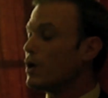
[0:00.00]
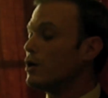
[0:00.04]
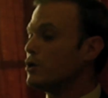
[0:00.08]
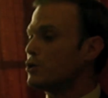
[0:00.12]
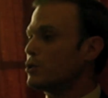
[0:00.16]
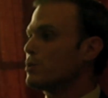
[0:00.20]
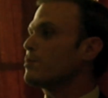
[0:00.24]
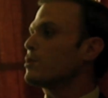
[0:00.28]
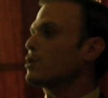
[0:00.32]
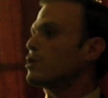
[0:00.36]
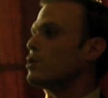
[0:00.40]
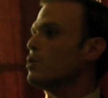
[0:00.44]

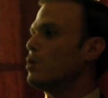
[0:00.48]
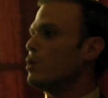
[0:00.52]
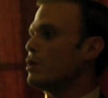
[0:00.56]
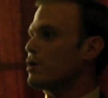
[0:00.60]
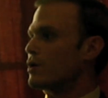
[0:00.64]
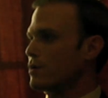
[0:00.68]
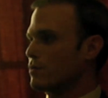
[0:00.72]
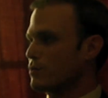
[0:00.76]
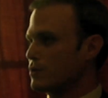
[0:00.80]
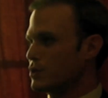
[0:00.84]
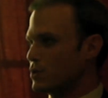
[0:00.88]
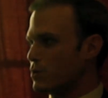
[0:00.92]
100 per
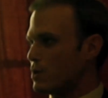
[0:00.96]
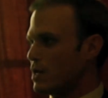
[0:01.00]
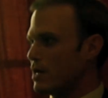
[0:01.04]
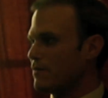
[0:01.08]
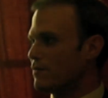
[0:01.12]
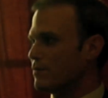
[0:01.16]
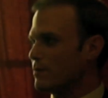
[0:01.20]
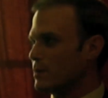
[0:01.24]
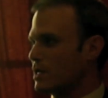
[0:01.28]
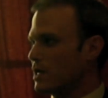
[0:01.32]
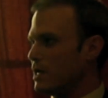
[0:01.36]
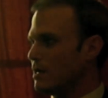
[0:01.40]
quarter, it was
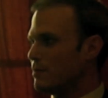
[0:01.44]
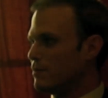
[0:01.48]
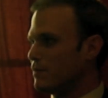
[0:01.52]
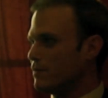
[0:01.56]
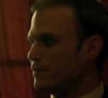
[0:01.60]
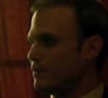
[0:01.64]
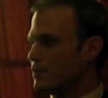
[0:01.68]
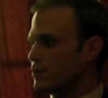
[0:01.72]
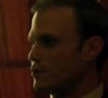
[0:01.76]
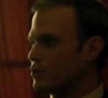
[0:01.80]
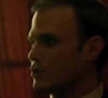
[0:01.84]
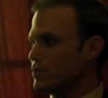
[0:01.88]
derived from a
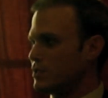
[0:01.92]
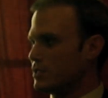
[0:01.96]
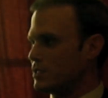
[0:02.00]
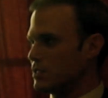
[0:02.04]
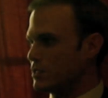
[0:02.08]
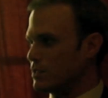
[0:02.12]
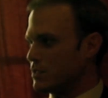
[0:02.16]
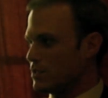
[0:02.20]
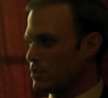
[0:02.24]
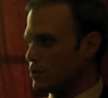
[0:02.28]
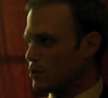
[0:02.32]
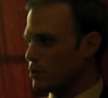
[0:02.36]
couple functions,
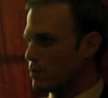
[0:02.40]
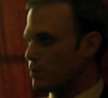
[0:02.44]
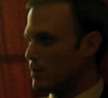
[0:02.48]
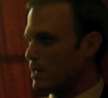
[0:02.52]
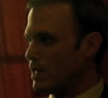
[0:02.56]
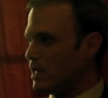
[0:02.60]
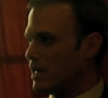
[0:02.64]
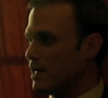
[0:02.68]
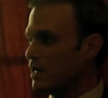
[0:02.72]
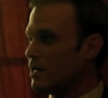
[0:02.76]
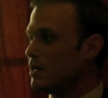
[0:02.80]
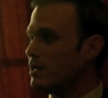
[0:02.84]
it's the
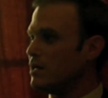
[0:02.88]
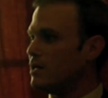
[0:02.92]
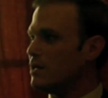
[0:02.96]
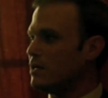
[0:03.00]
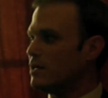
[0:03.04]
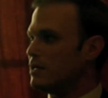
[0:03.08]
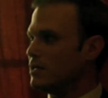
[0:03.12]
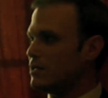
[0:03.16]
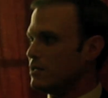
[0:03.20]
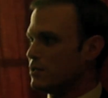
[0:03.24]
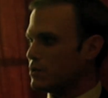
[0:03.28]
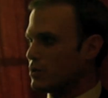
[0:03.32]
dirt pile,
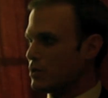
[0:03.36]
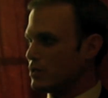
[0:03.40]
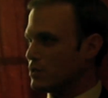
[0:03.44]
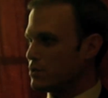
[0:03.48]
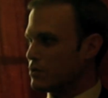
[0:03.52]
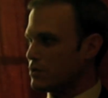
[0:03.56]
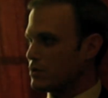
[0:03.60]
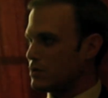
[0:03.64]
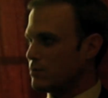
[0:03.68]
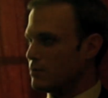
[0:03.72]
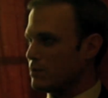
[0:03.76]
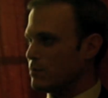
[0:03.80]
and it's
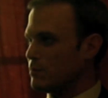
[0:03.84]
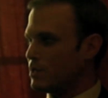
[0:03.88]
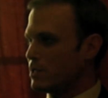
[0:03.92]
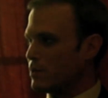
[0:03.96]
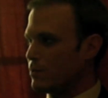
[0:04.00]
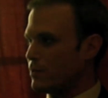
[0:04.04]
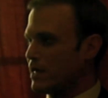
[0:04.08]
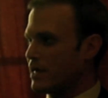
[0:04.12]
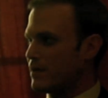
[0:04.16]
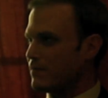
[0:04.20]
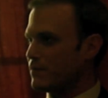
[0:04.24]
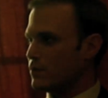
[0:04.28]
also some of the
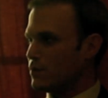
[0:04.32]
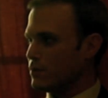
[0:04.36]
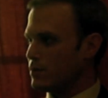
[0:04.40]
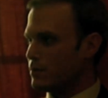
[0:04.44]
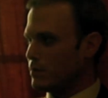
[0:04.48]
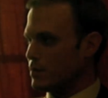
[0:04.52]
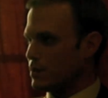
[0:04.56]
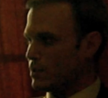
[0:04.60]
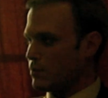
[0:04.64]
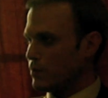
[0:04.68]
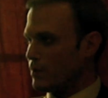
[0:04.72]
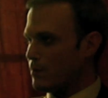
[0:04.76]
money we have to
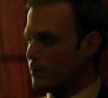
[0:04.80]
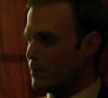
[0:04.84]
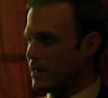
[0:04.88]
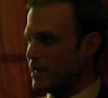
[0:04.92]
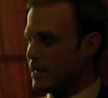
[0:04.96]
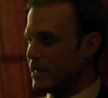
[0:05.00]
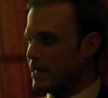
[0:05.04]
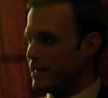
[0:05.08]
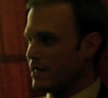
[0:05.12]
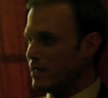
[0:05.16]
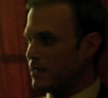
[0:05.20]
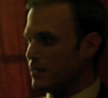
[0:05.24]
ultimately
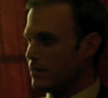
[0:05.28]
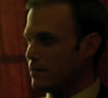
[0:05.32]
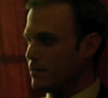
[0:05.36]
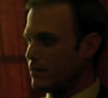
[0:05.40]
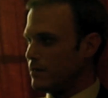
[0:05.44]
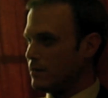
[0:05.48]
repay